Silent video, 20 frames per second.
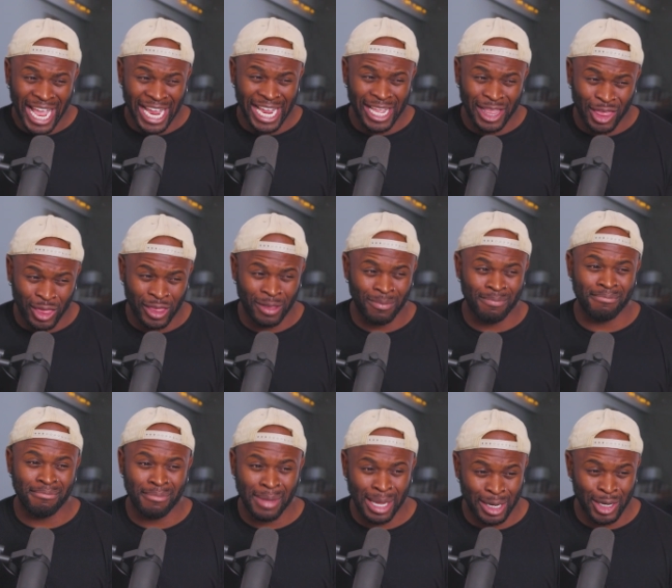in the
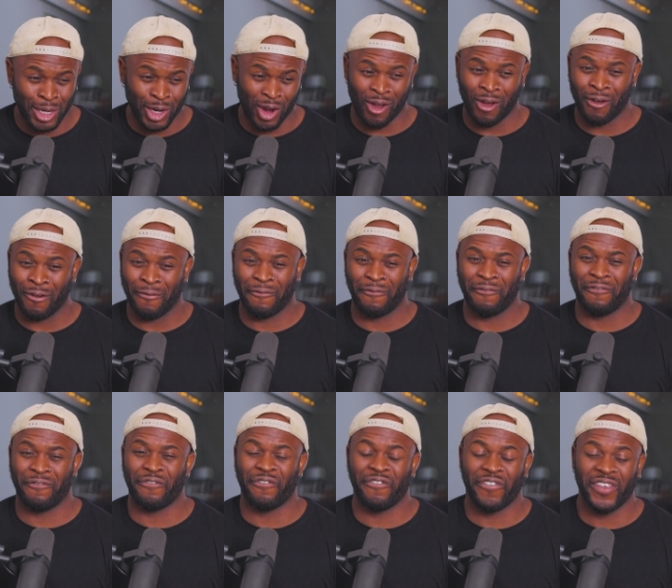mud of
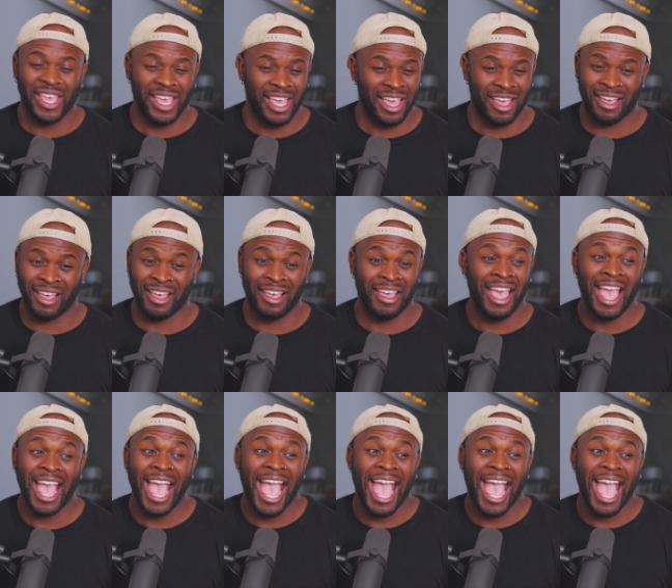fear